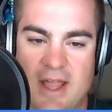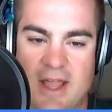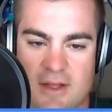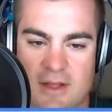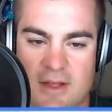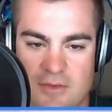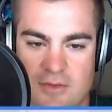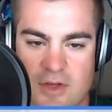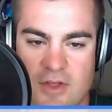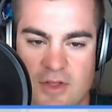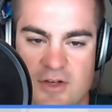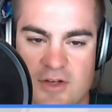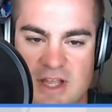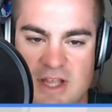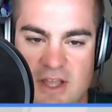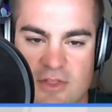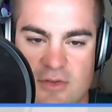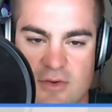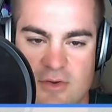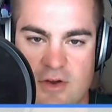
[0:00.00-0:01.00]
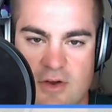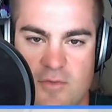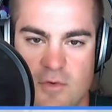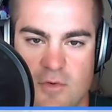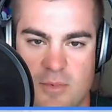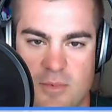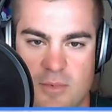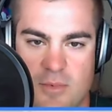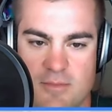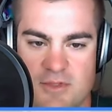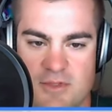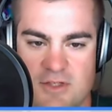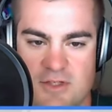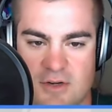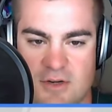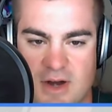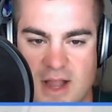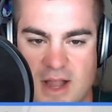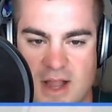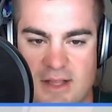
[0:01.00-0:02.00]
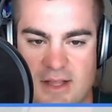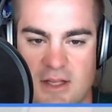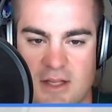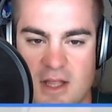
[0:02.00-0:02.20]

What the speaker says: there's like 3 or 4 problems here, right?